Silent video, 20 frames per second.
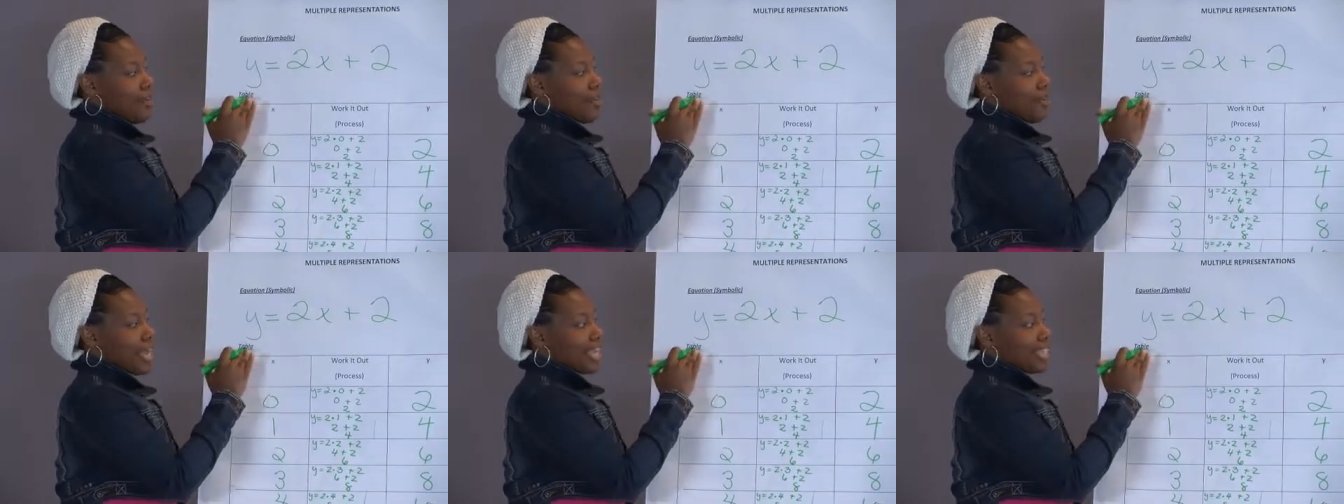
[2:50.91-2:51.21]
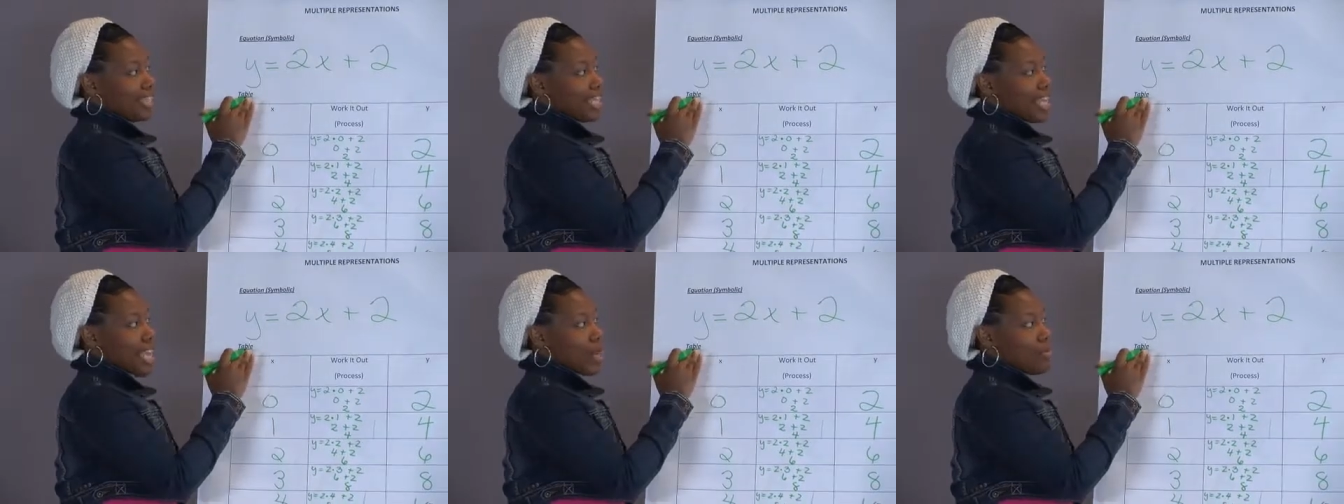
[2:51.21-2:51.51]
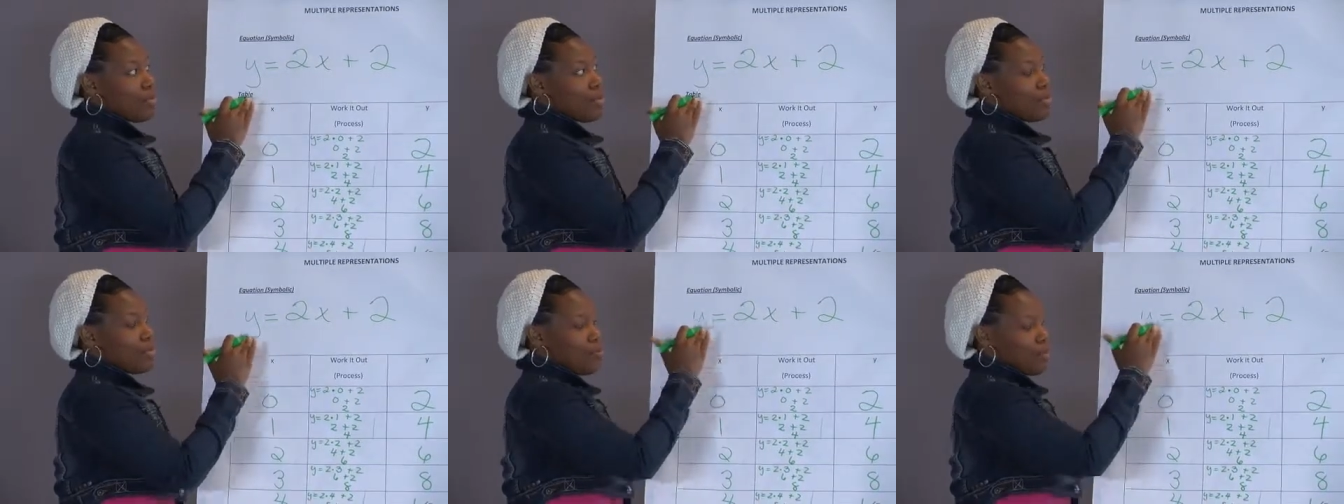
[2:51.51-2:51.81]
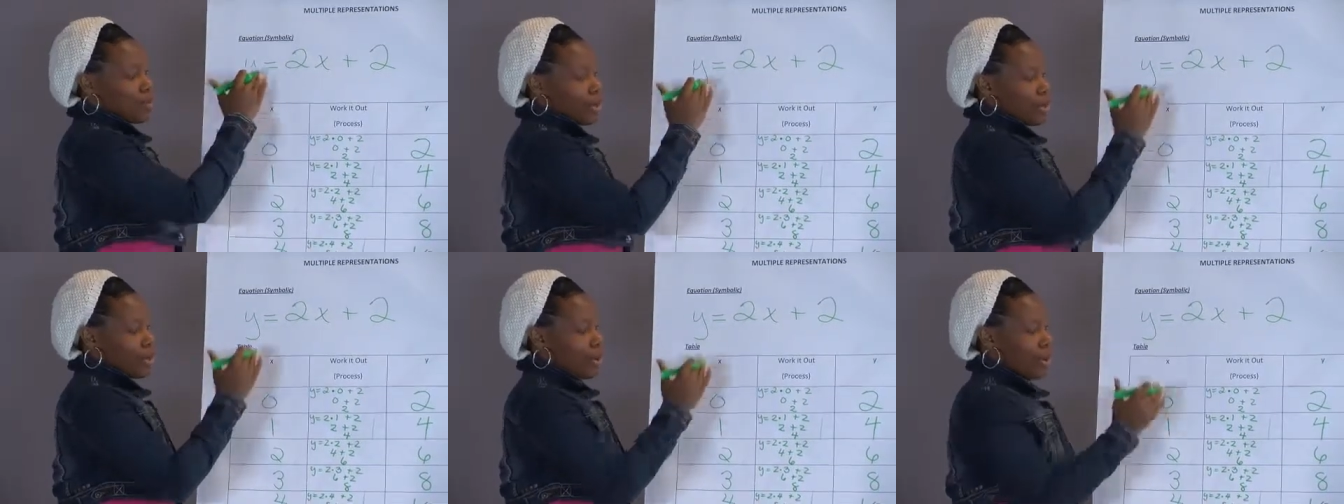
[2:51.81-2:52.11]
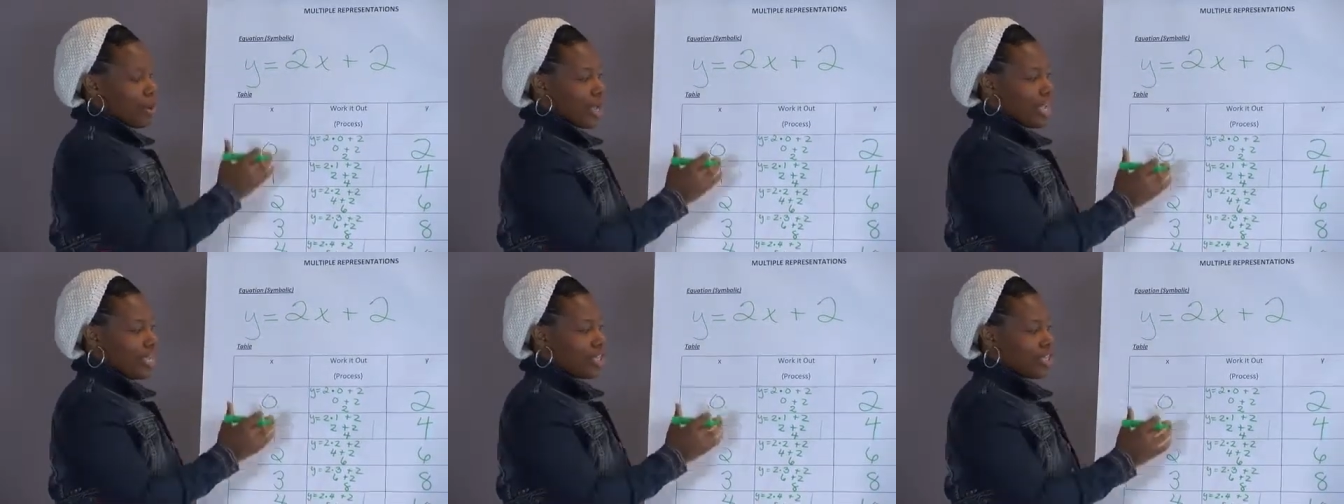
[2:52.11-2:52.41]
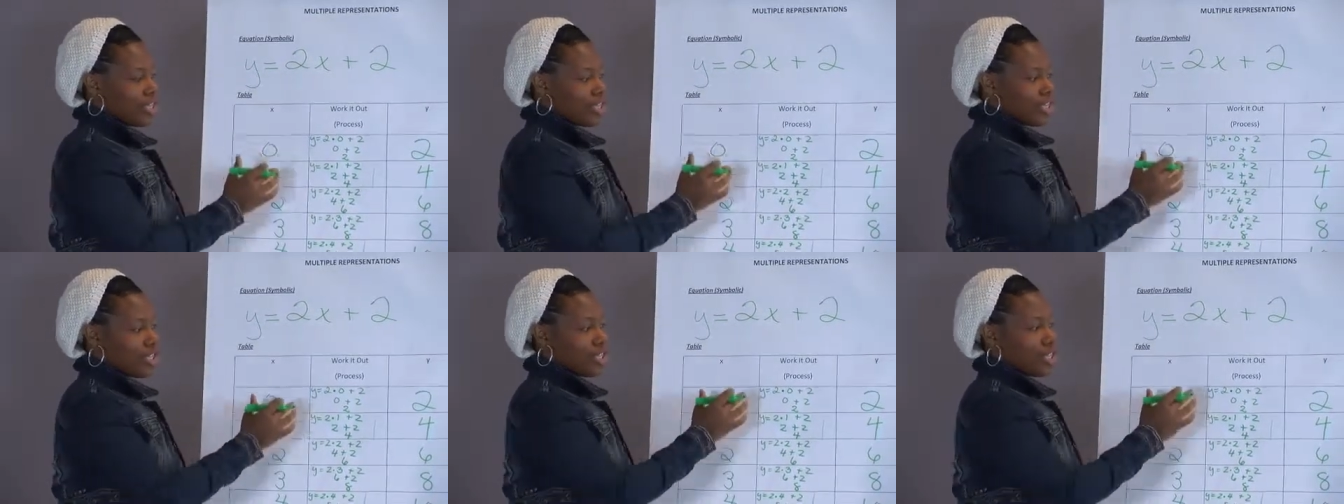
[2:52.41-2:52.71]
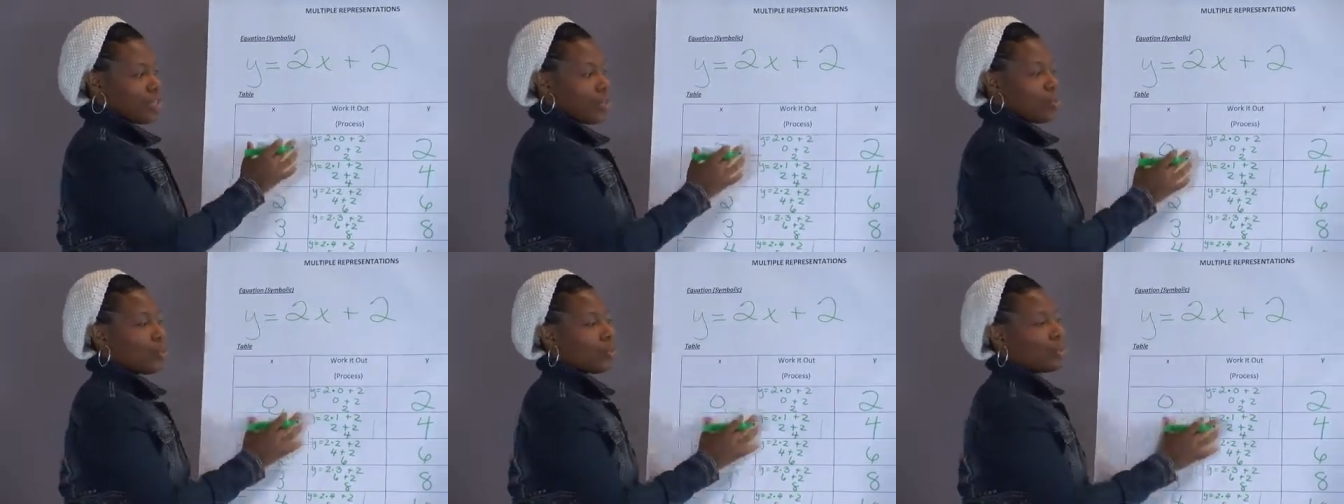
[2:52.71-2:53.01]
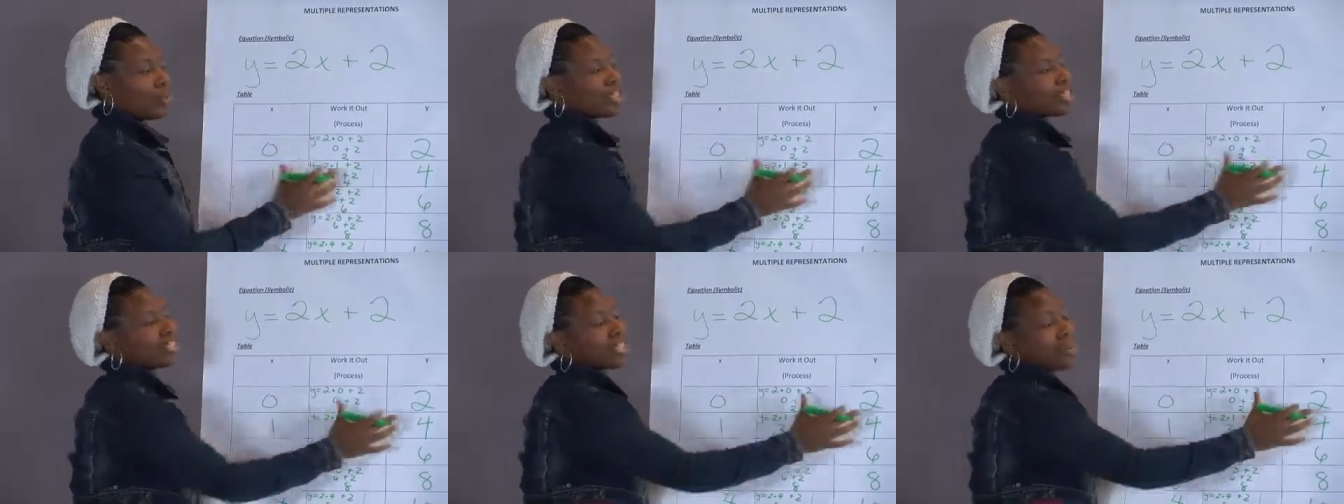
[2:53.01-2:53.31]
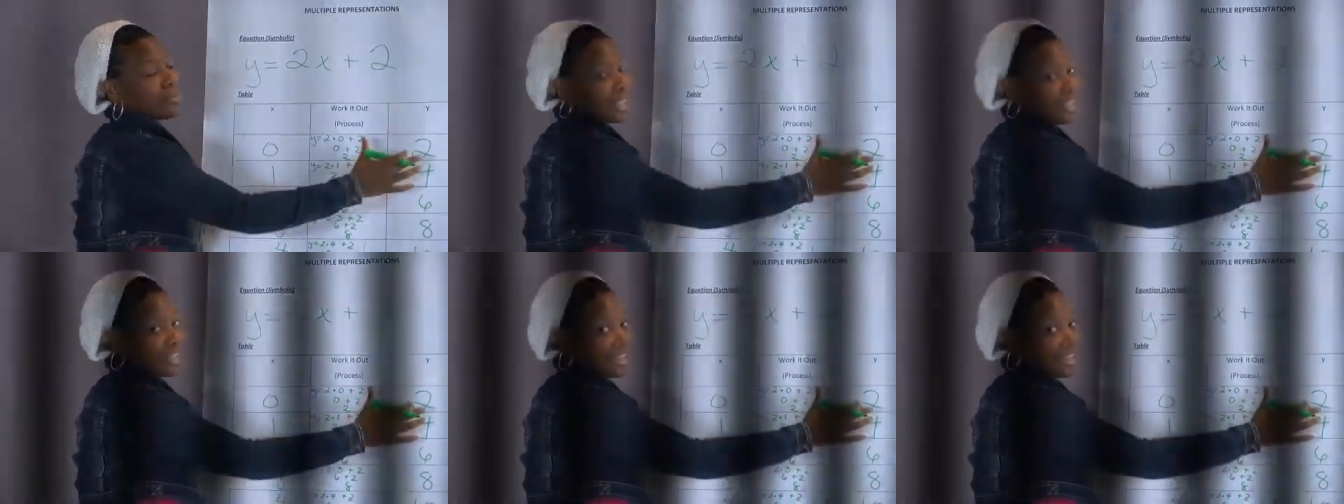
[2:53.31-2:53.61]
My table for the equation will look something